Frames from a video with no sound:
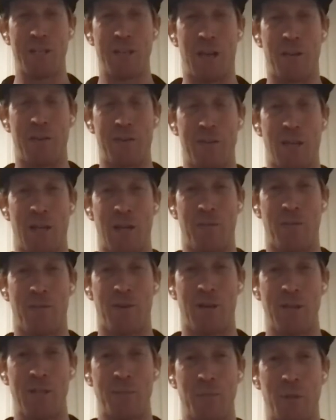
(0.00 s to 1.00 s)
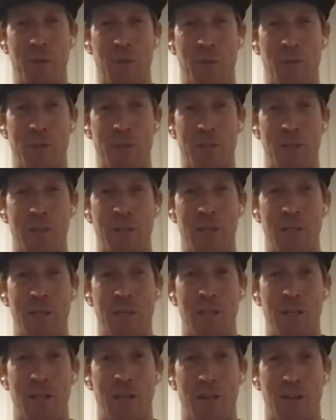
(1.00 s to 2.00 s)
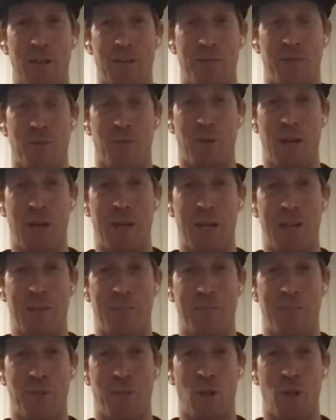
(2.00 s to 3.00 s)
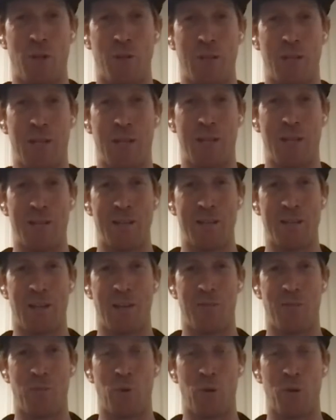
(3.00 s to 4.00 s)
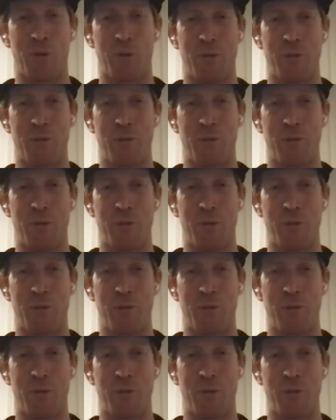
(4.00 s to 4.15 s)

tough start for us because of the way lockdown and stuff works,